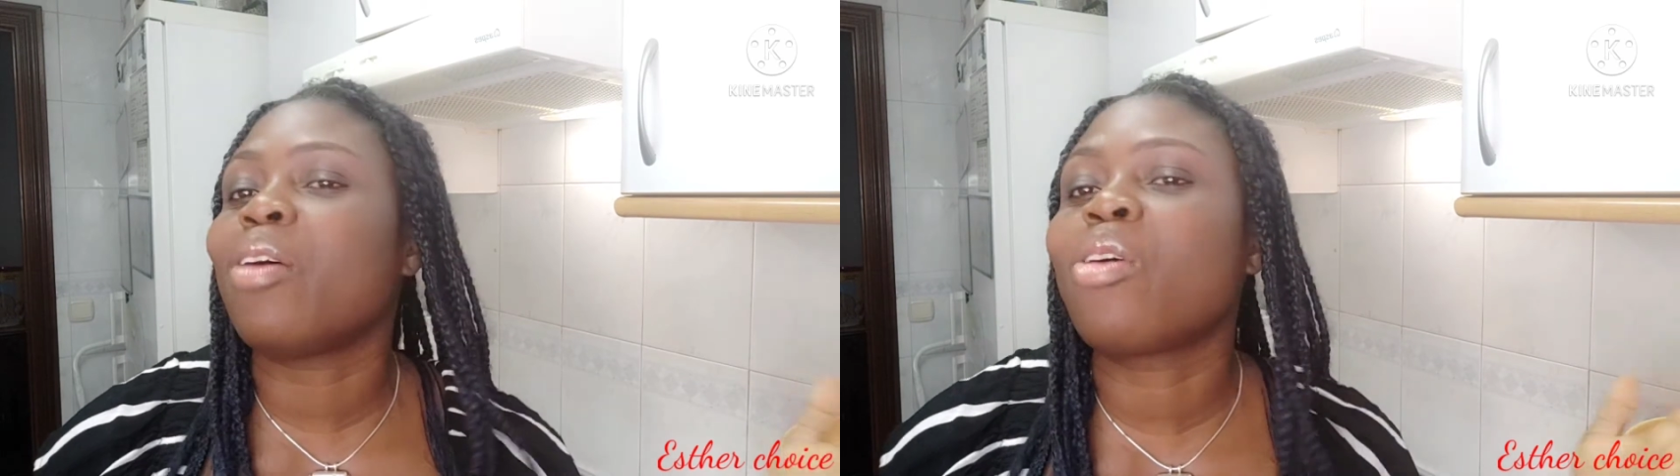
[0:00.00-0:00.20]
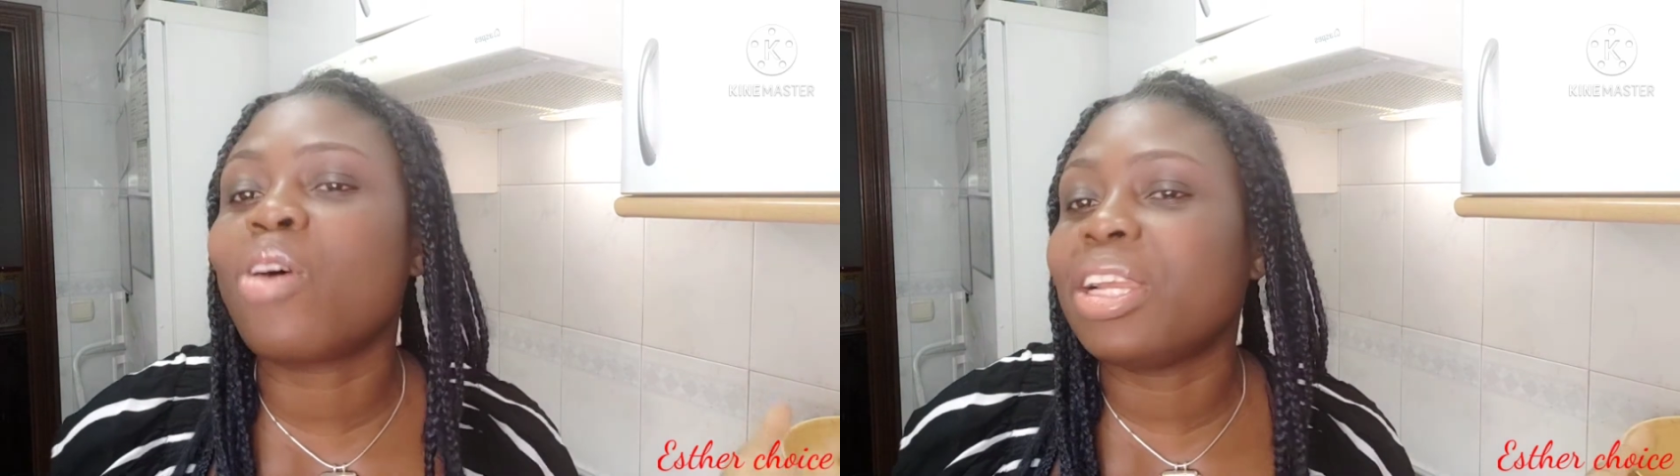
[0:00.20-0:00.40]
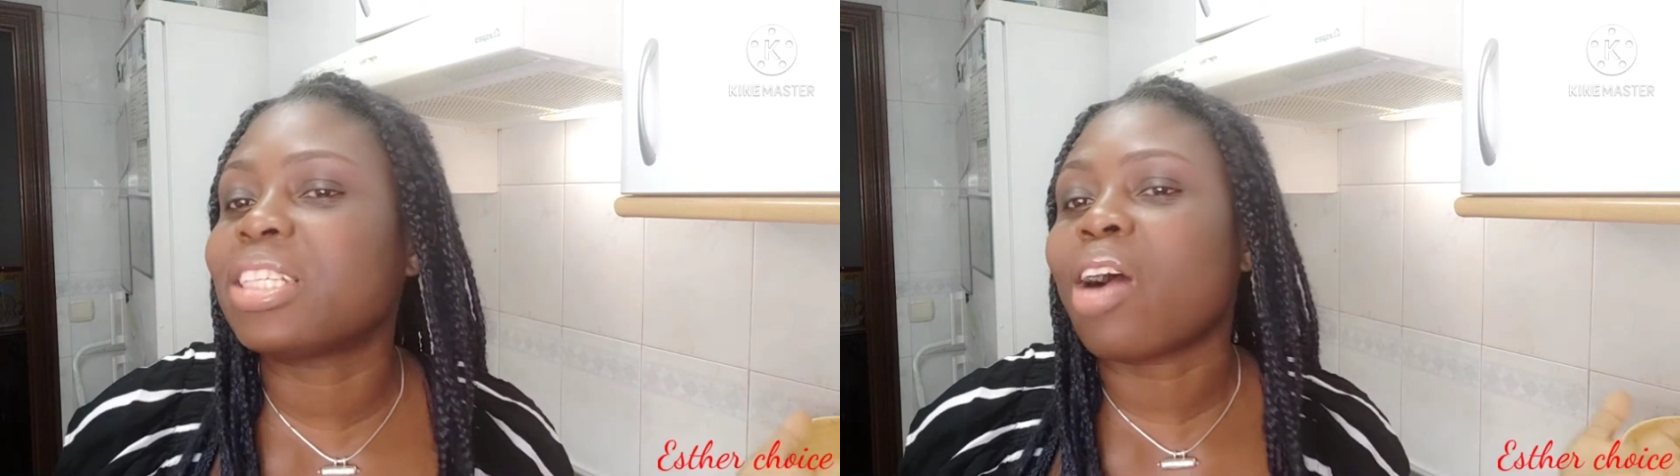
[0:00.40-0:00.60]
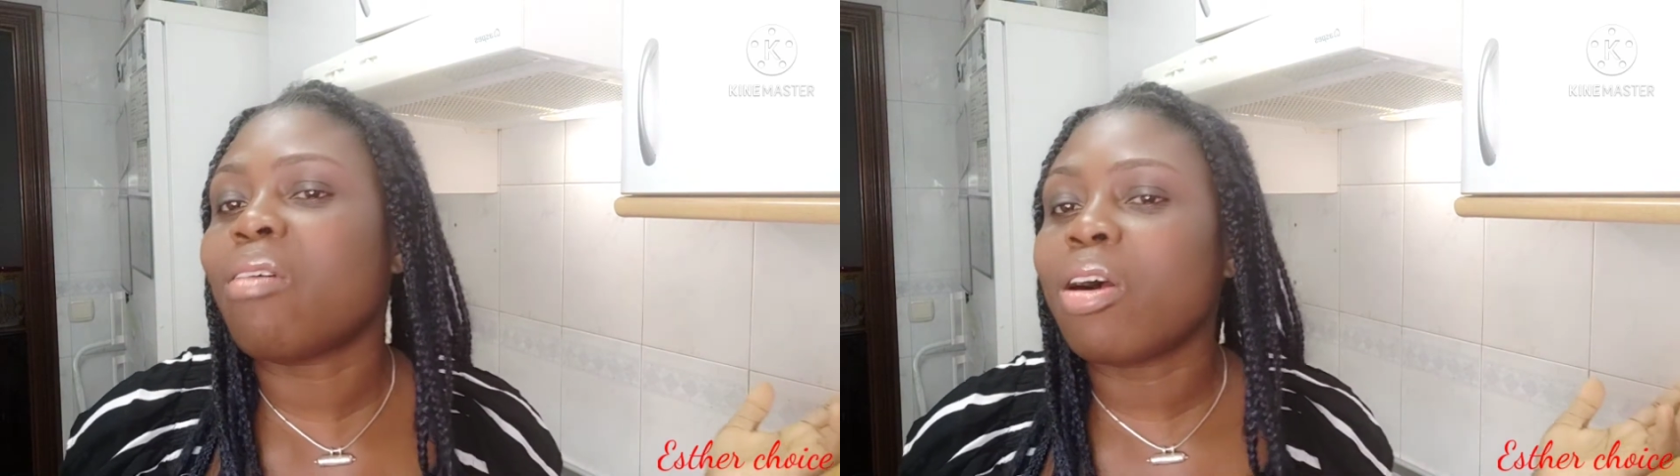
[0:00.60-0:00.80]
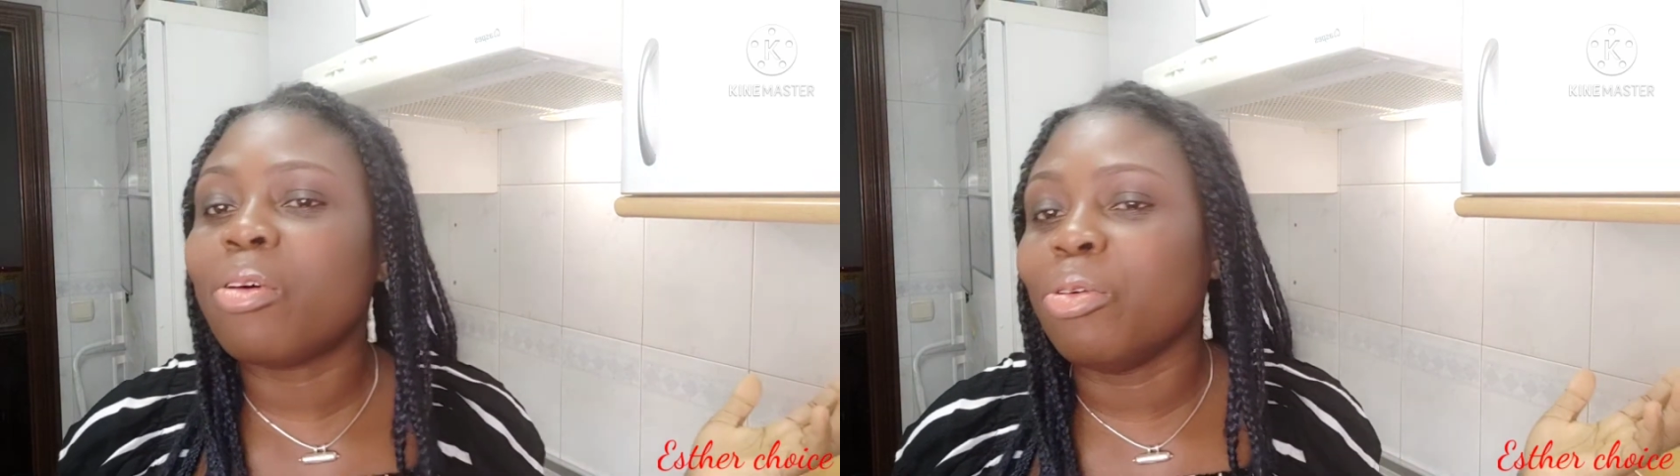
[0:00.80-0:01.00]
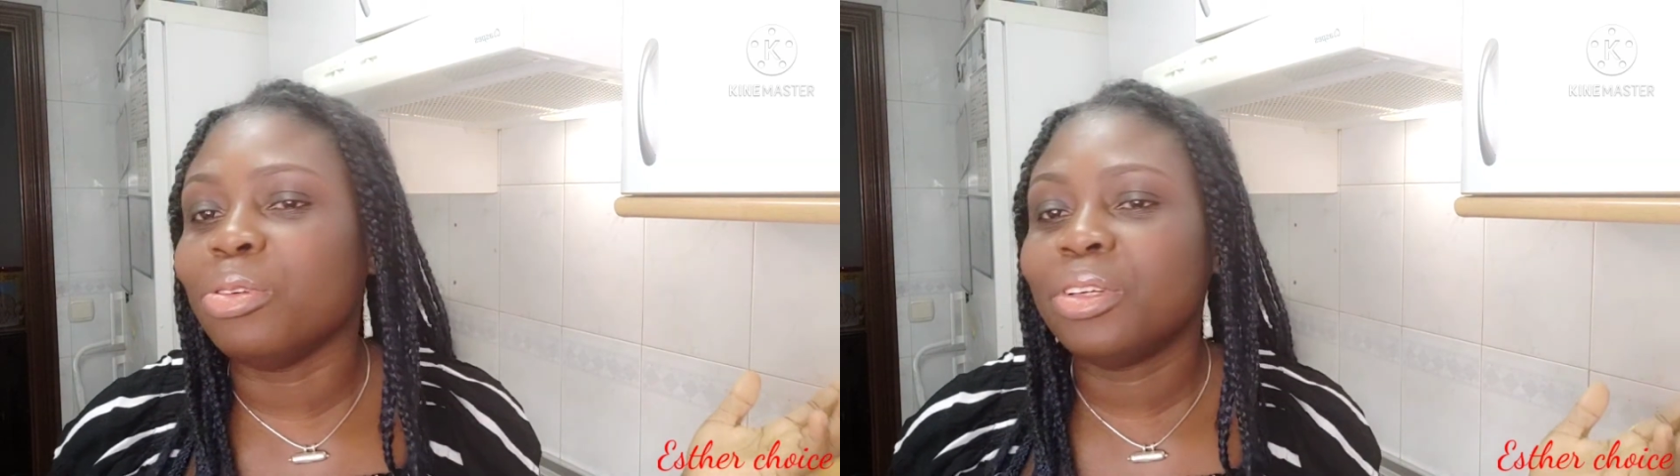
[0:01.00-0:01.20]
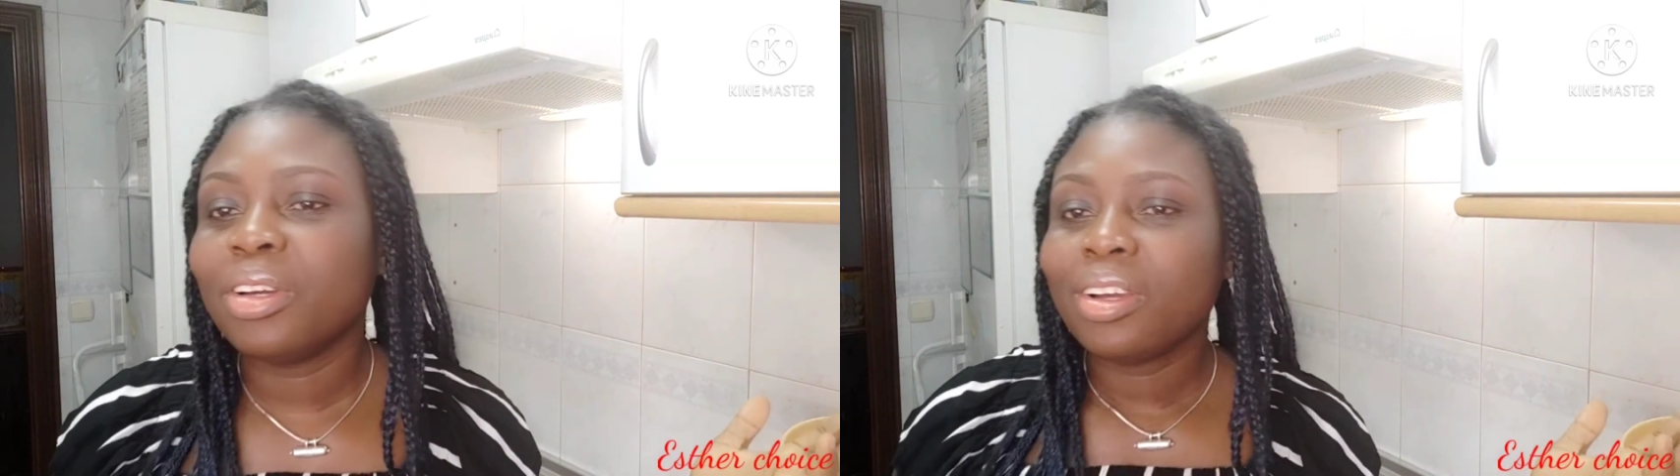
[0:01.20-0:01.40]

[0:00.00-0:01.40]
and call it our own.